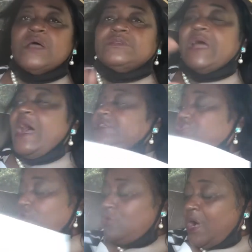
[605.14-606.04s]
not
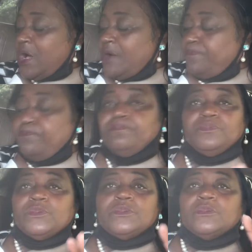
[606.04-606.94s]
let
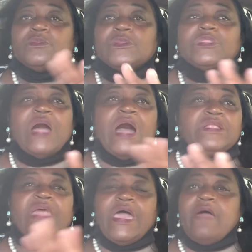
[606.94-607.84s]

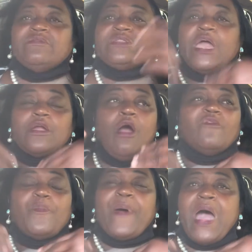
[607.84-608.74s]
everything
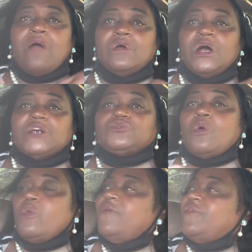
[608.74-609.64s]
overpower us
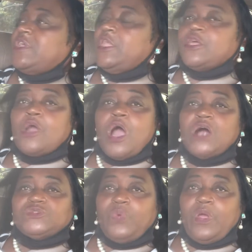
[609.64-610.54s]
where we're forgetting
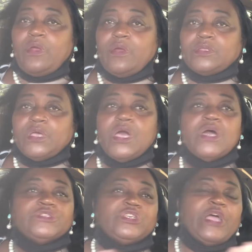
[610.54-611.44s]
God's word.
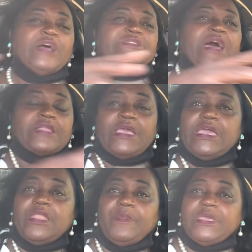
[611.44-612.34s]
See, that's how the
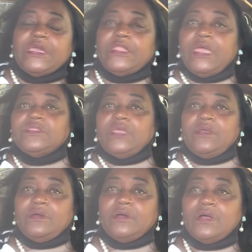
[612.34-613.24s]
enemy get in
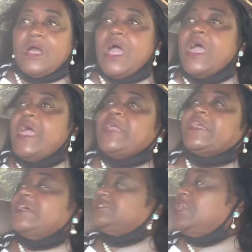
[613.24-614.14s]
there. He
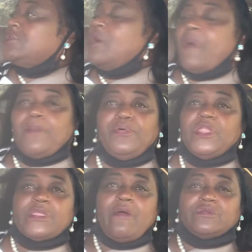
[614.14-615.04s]
gets in there by
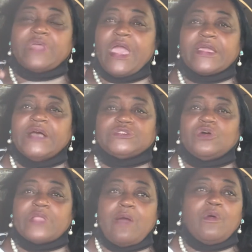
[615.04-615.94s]
putting everything else
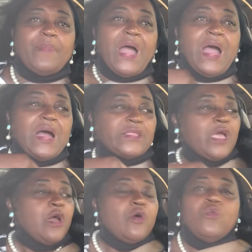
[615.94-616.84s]
on our mind.
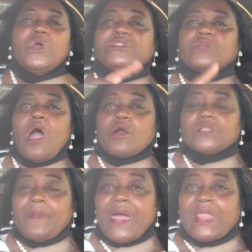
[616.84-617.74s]
We talking
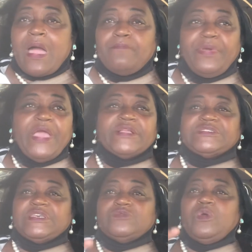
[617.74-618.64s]
about our
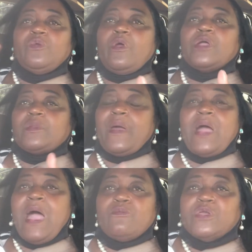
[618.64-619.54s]
businesses, we worrying
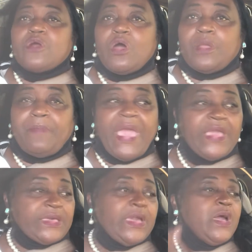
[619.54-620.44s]
about how we're going to
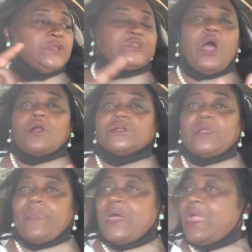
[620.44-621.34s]
make it, talking
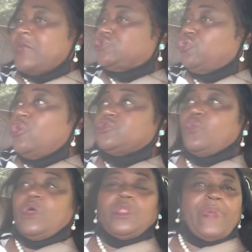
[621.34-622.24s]
about our children,
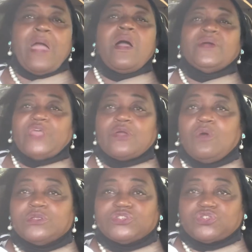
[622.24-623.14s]
worrying about how they're
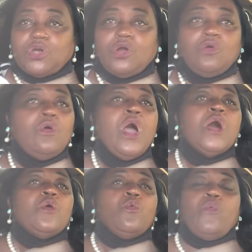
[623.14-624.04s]
going to school,
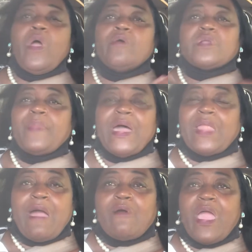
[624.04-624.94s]
worrying about
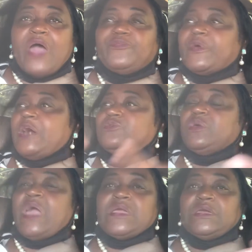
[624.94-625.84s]
our health because we
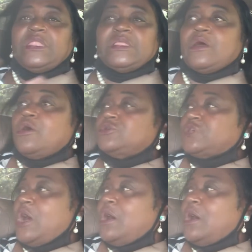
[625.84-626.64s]
can't get in those